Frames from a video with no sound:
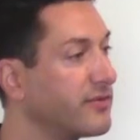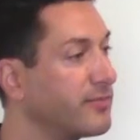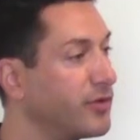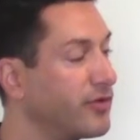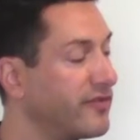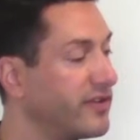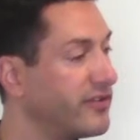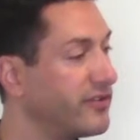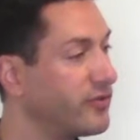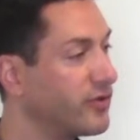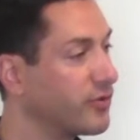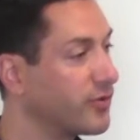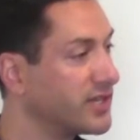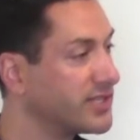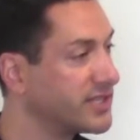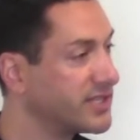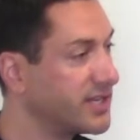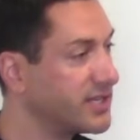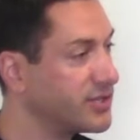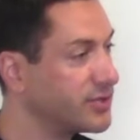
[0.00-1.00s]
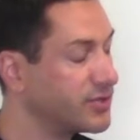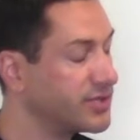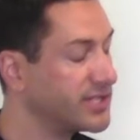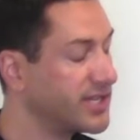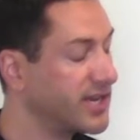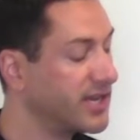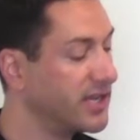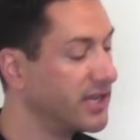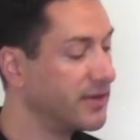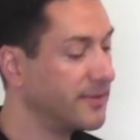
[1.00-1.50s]
to move into a residential
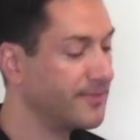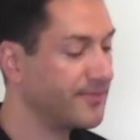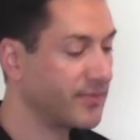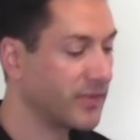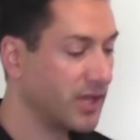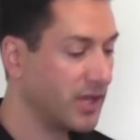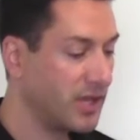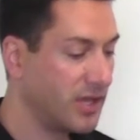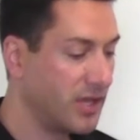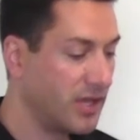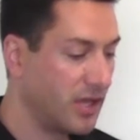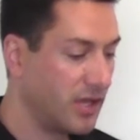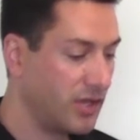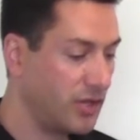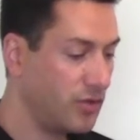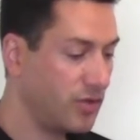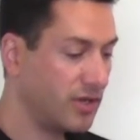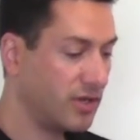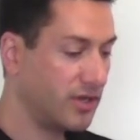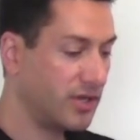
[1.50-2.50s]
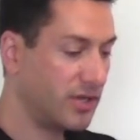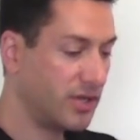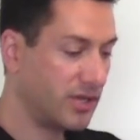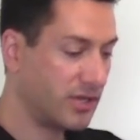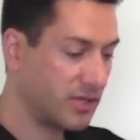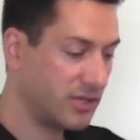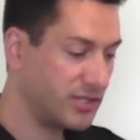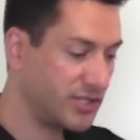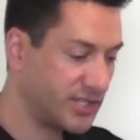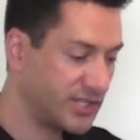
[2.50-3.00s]
setting, you could
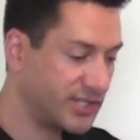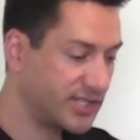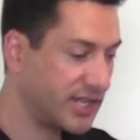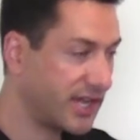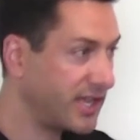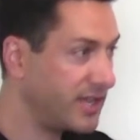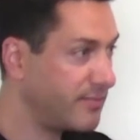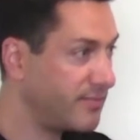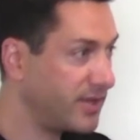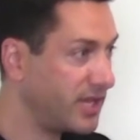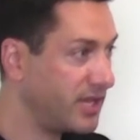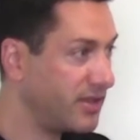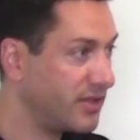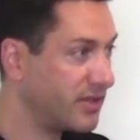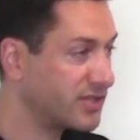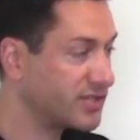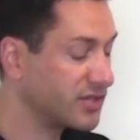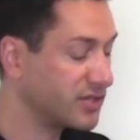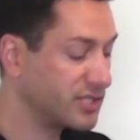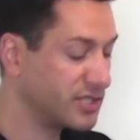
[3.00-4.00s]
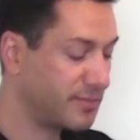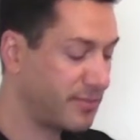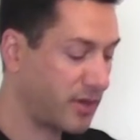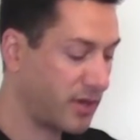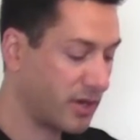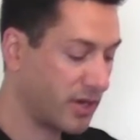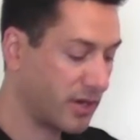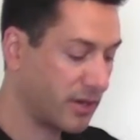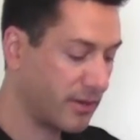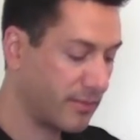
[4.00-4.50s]
just type in the search
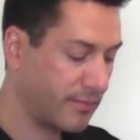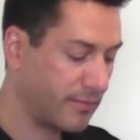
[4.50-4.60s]
bar